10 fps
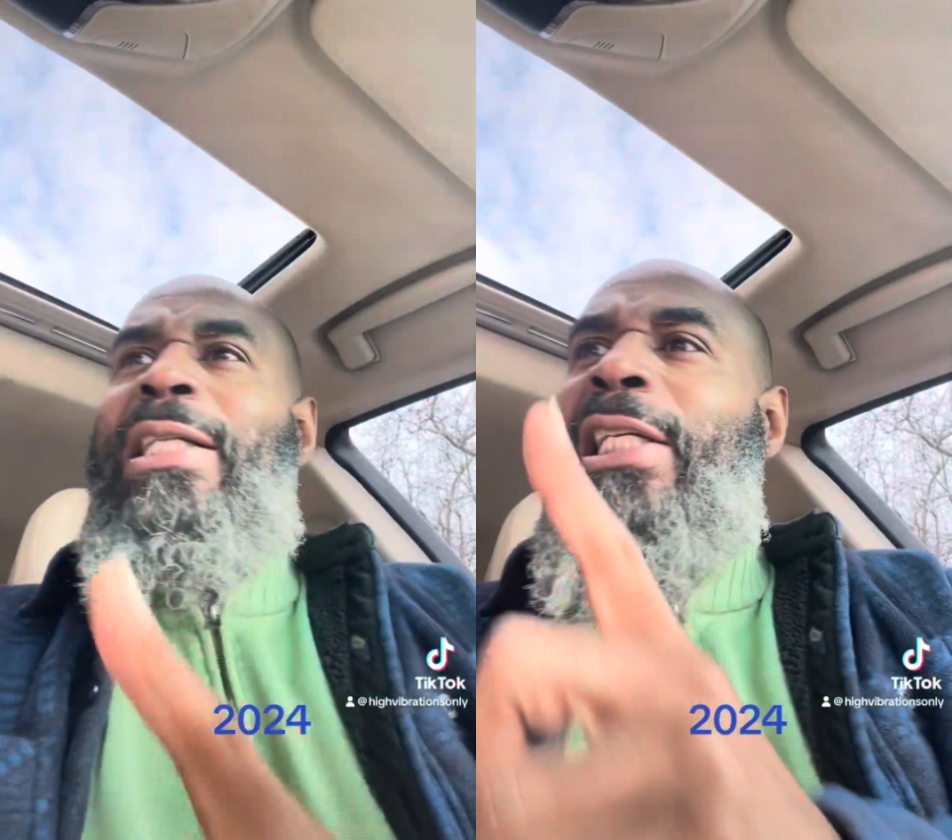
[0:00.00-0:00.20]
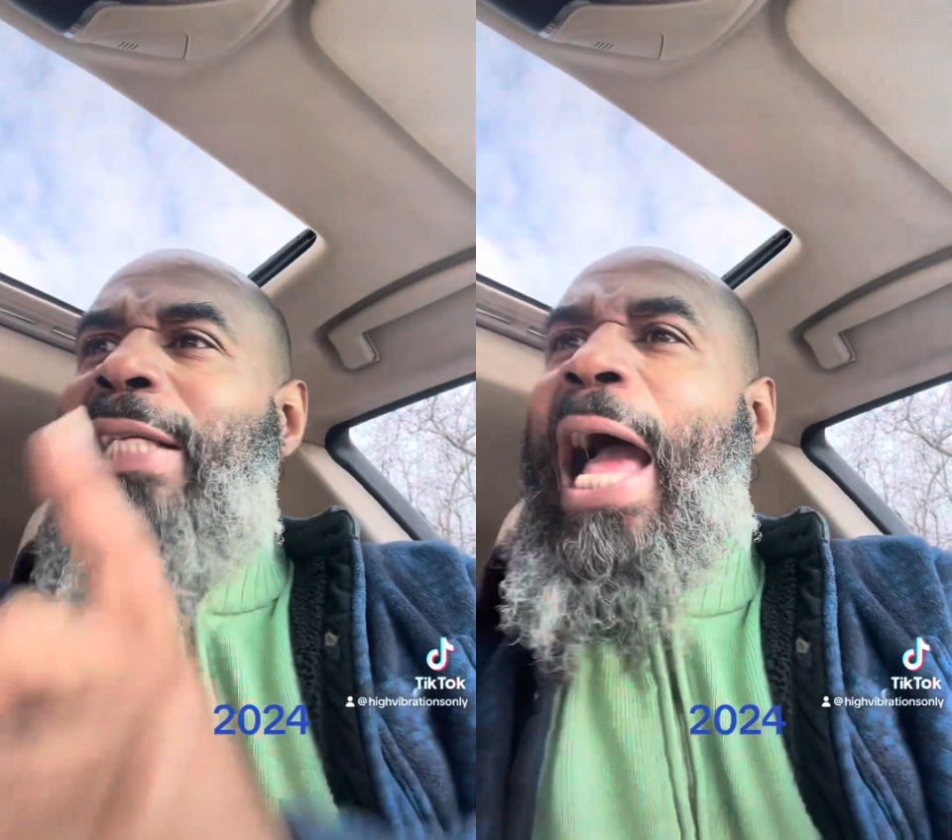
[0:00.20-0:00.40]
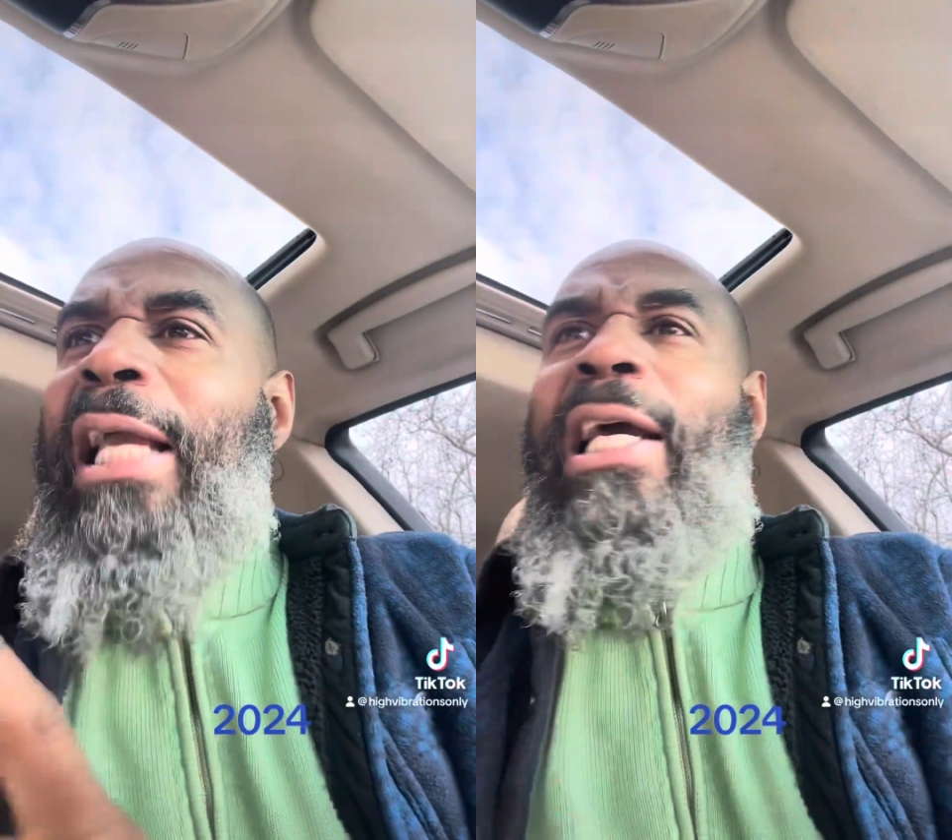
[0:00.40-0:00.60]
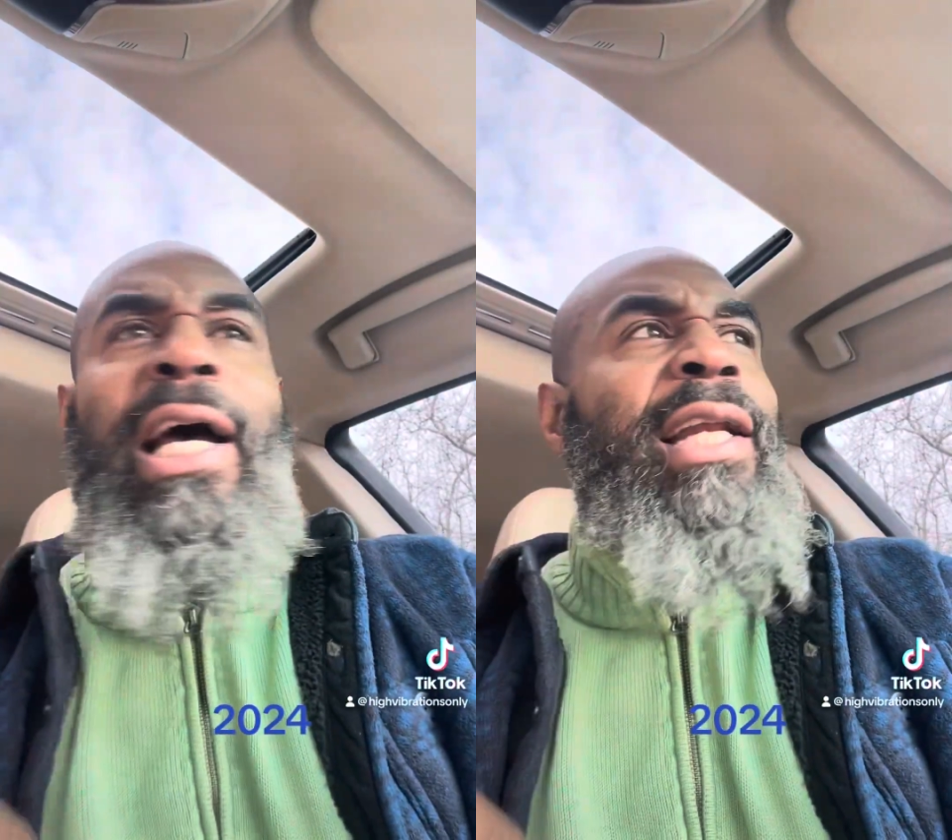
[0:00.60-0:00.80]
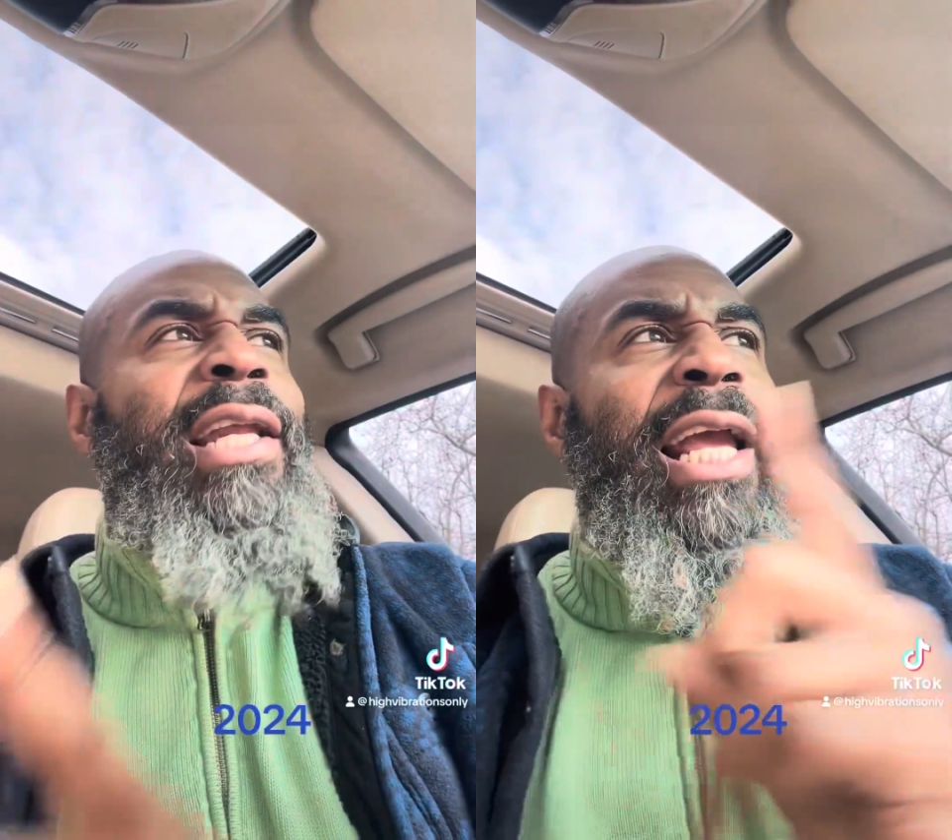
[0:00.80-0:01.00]

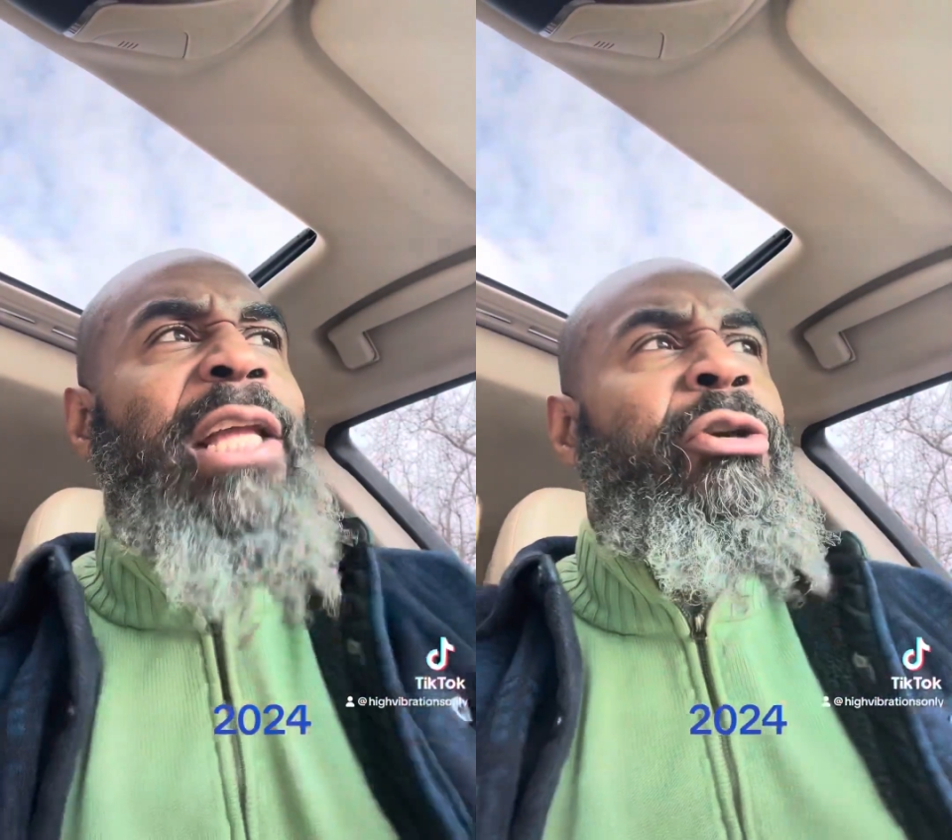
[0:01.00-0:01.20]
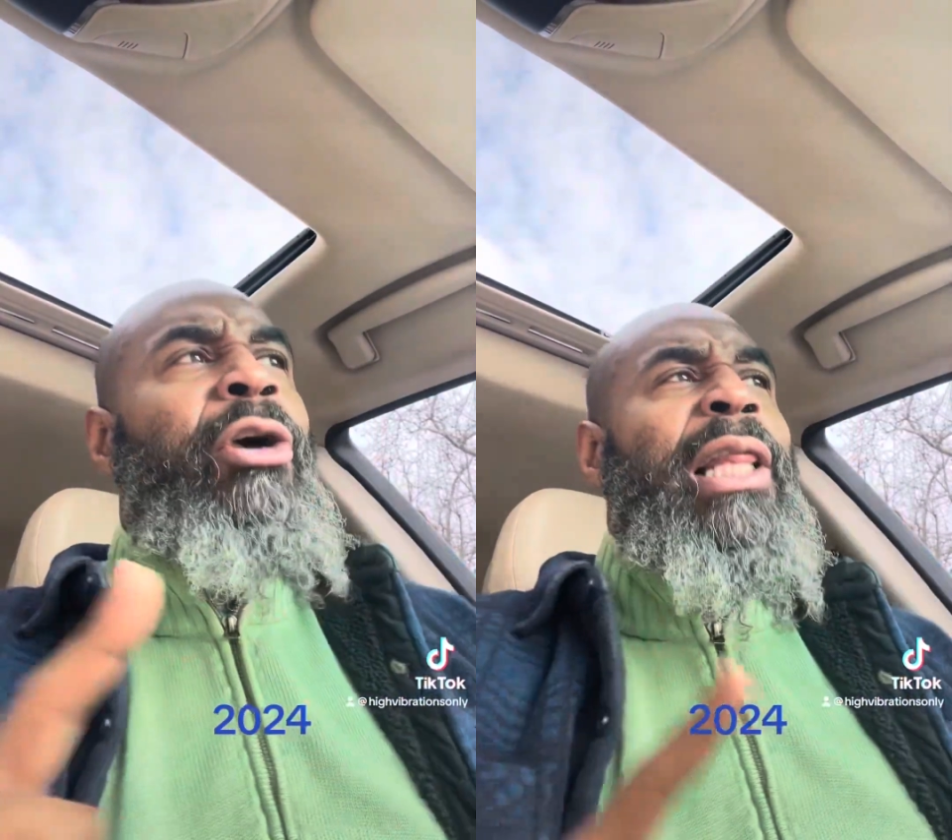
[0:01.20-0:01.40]
shotgun in your